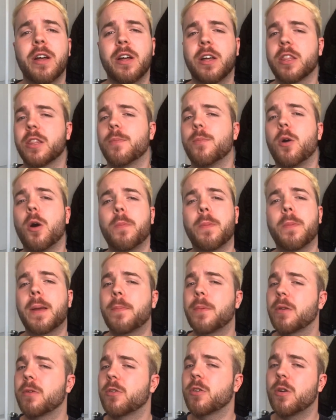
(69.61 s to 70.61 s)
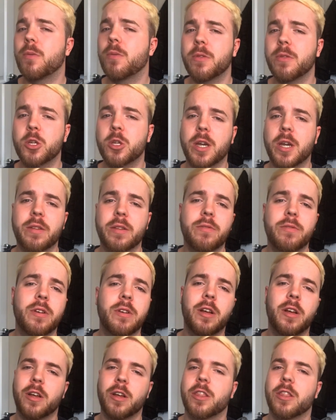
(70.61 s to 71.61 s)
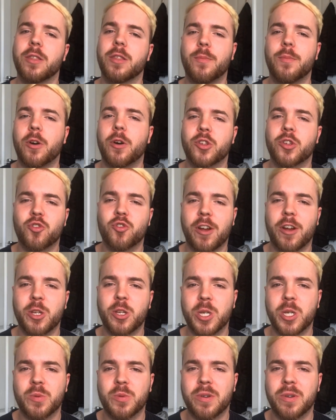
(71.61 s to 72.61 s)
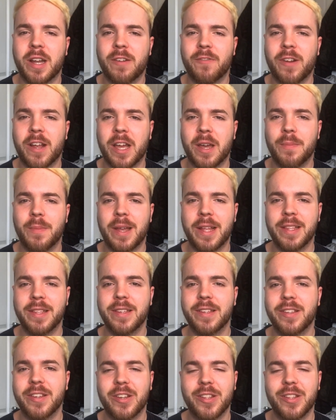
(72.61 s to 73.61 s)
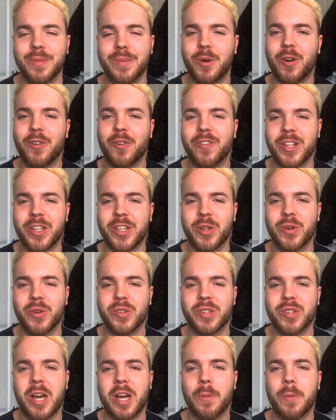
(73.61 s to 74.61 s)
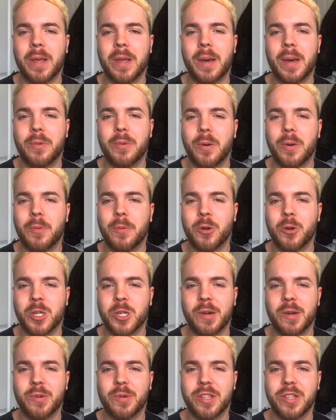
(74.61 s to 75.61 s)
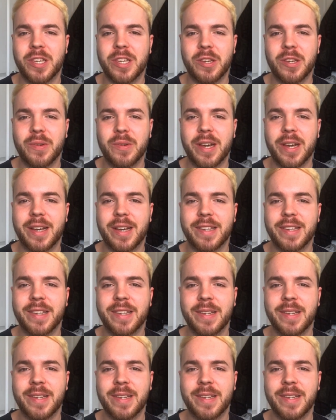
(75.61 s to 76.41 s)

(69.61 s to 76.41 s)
The more people who come to the channel, the more strategies will get recommended and the more videos I'll be able to push out to you guys.